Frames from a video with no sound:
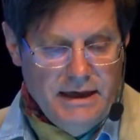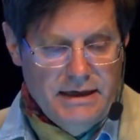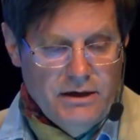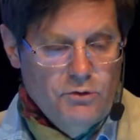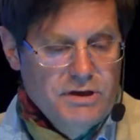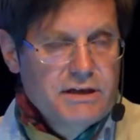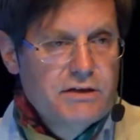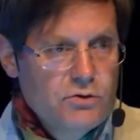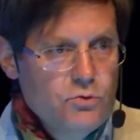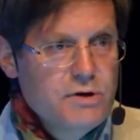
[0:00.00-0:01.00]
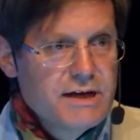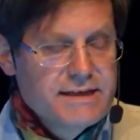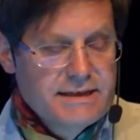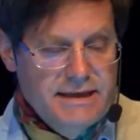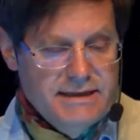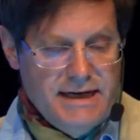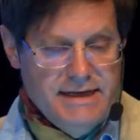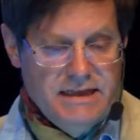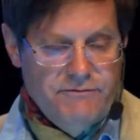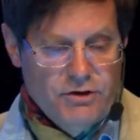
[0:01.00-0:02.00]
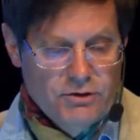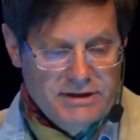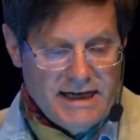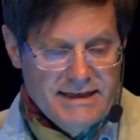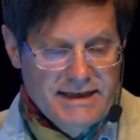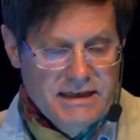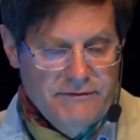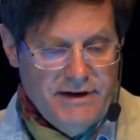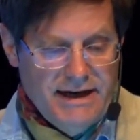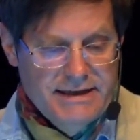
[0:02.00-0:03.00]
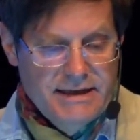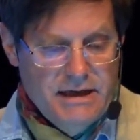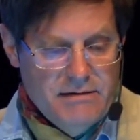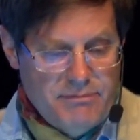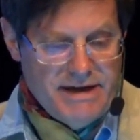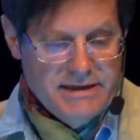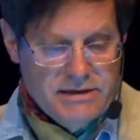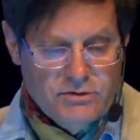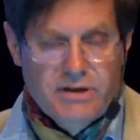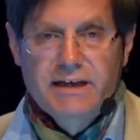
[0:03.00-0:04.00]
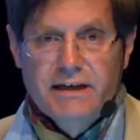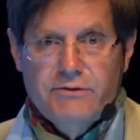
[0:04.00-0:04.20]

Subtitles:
and only 2 resident cases were not identified by the screening.